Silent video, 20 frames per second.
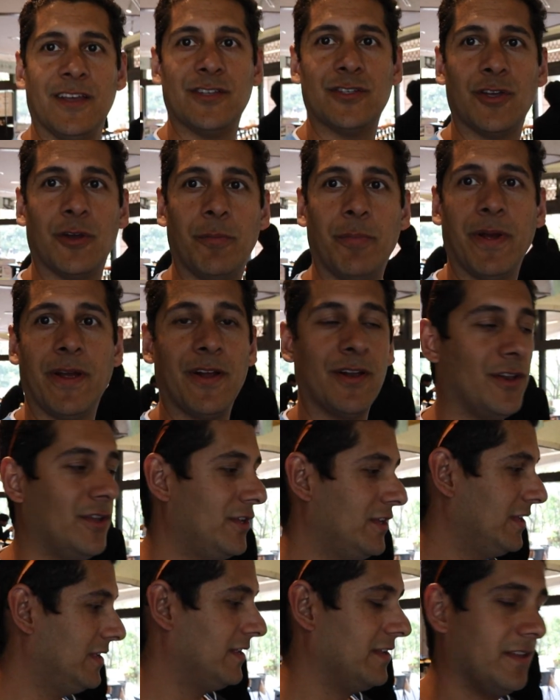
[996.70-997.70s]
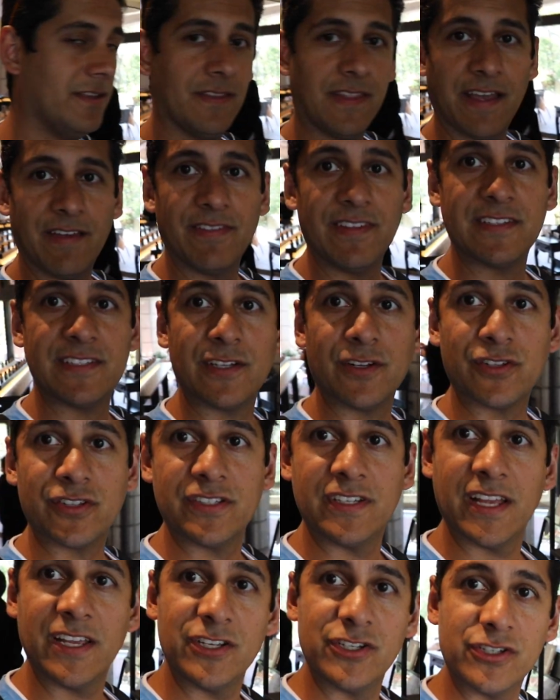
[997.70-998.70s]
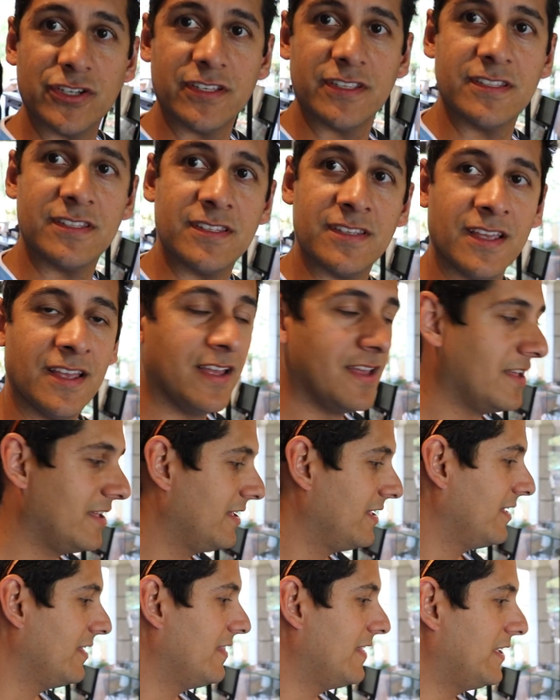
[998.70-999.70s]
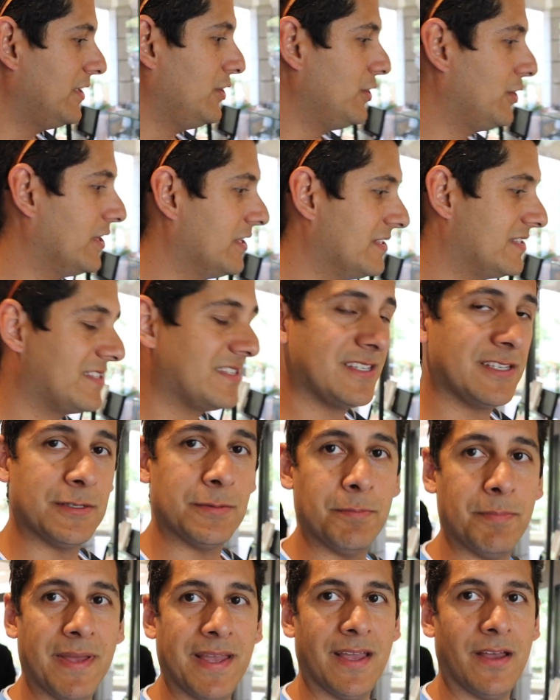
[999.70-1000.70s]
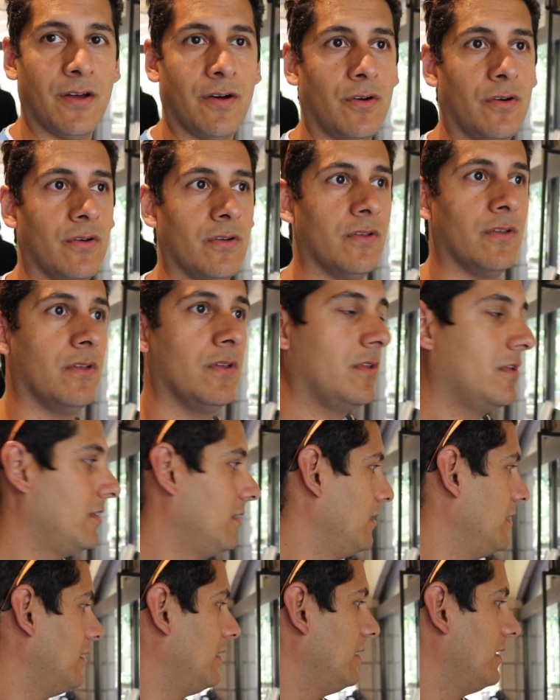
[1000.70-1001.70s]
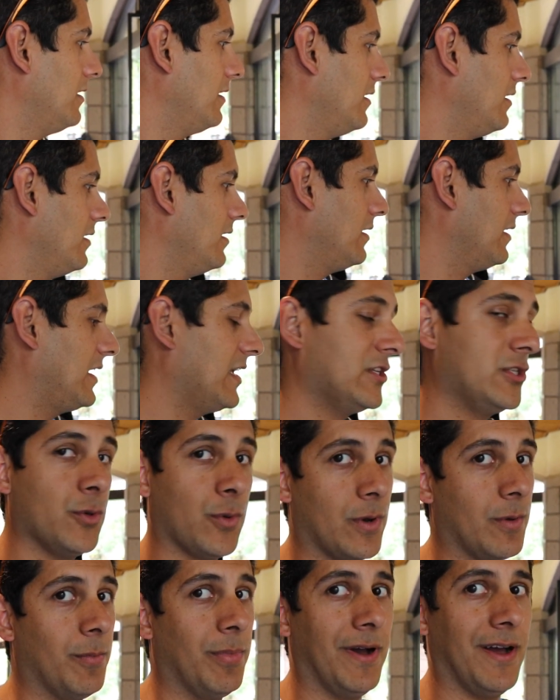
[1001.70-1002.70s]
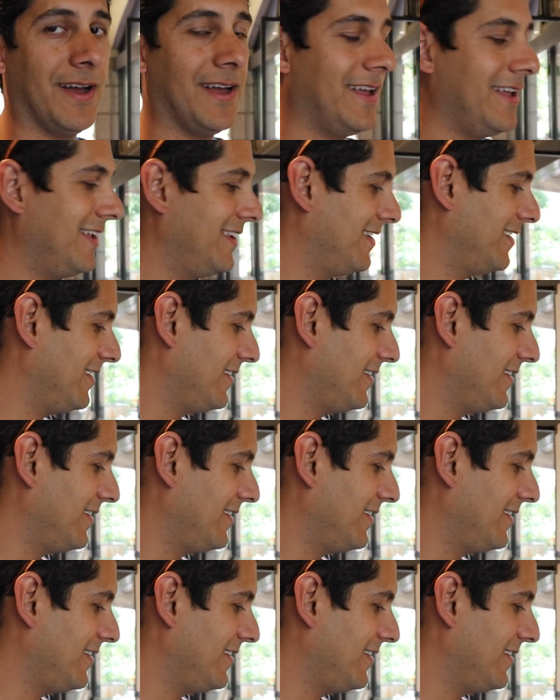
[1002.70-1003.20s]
So apparently they have these little stations that you can smell in case you want to buy